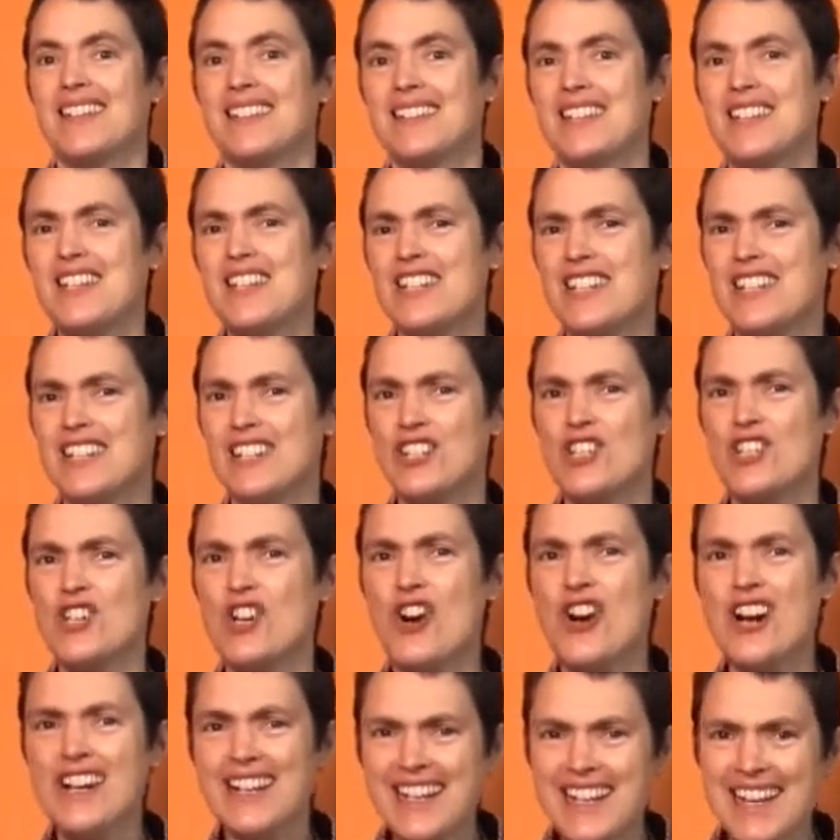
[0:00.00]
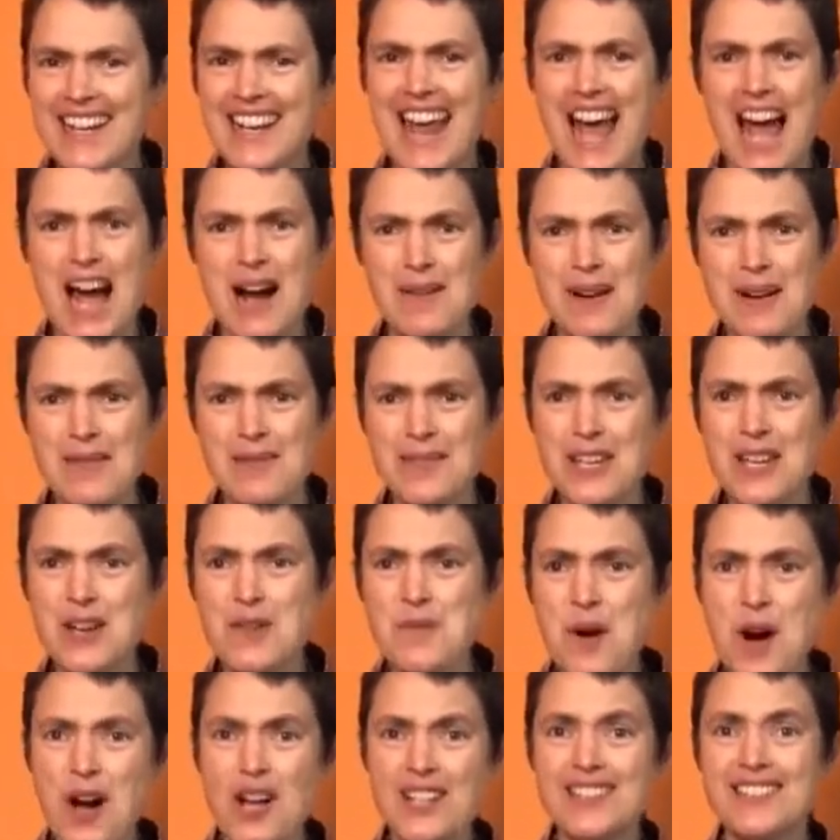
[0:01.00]
So you can join in however you
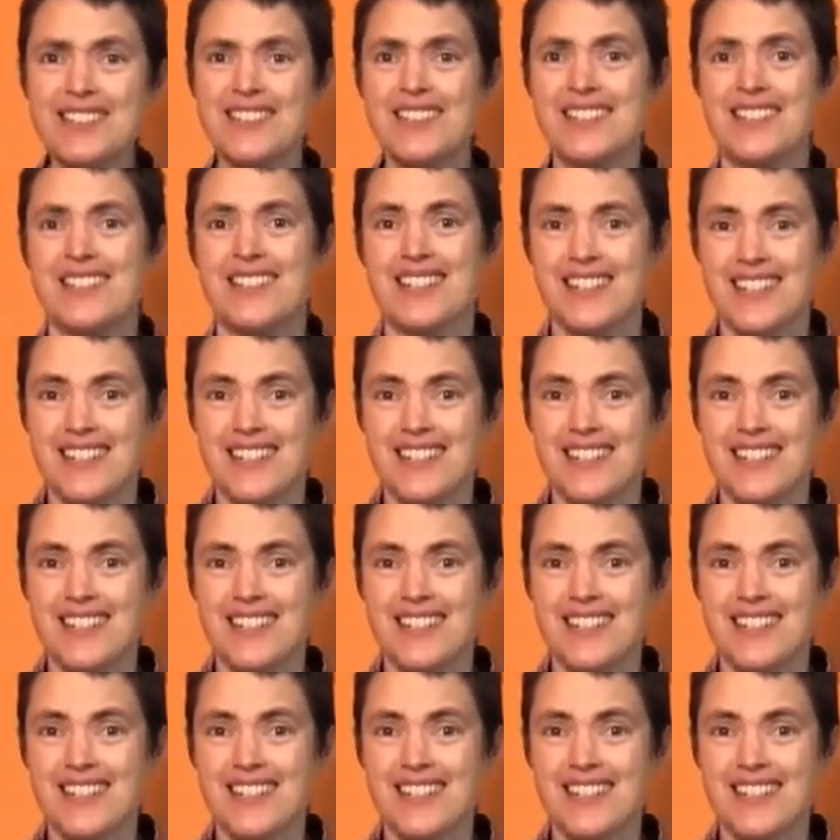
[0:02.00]
want.